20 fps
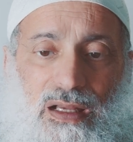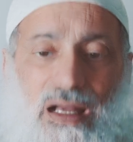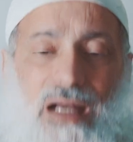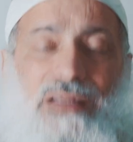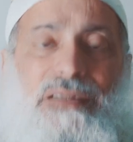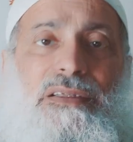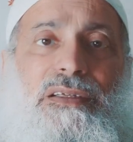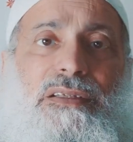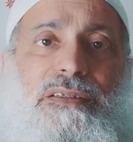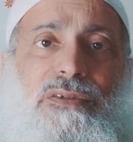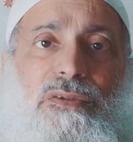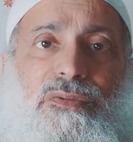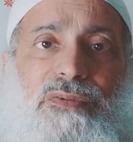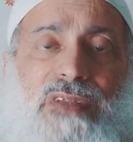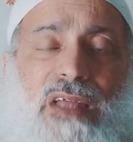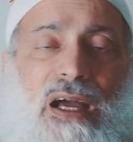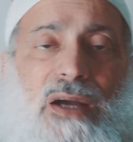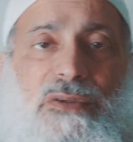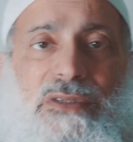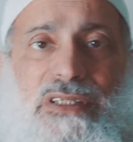hundreds of
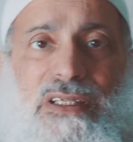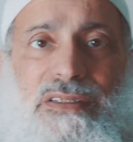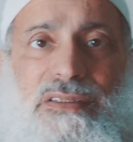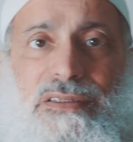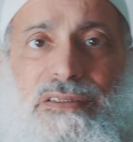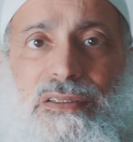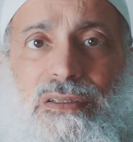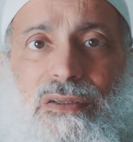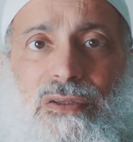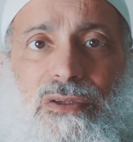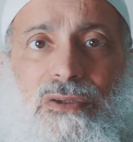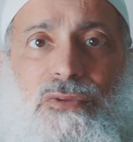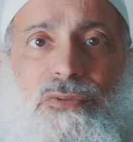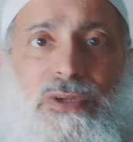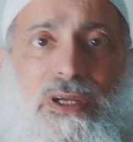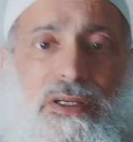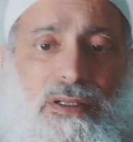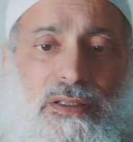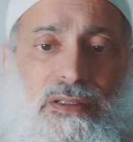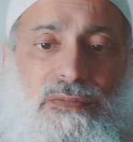thousands who
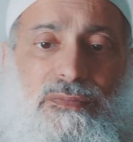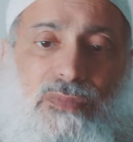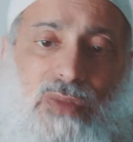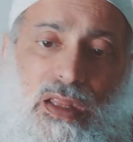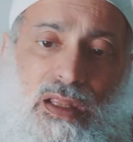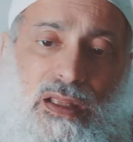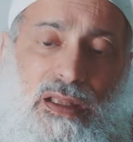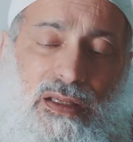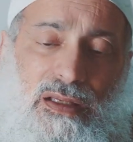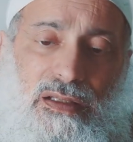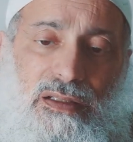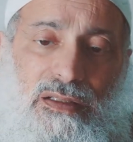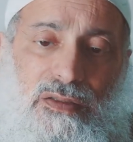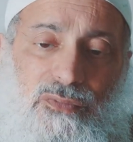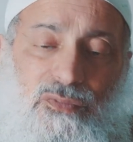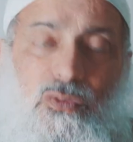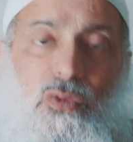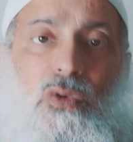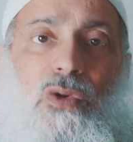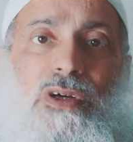were
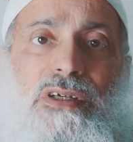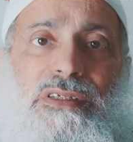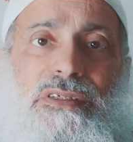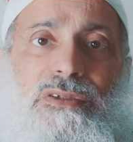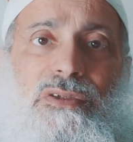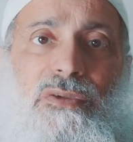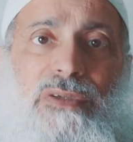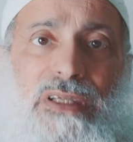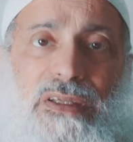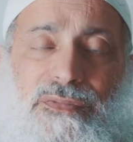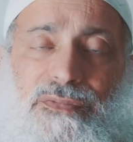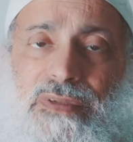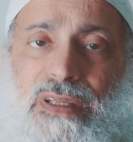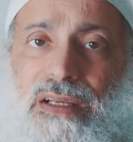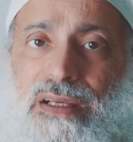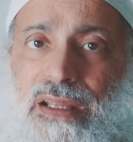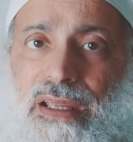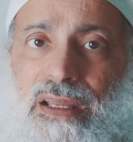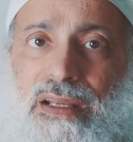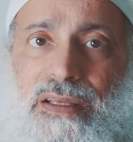forced to leave
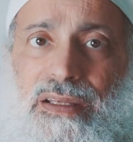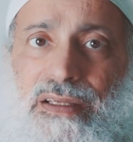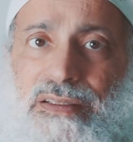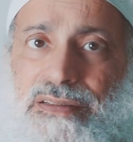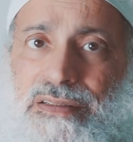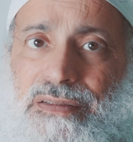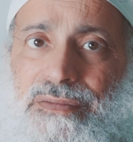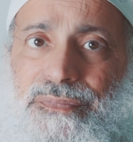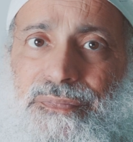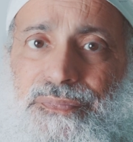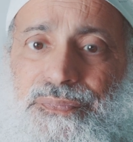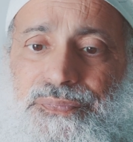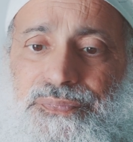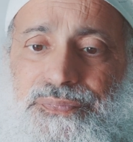their areas,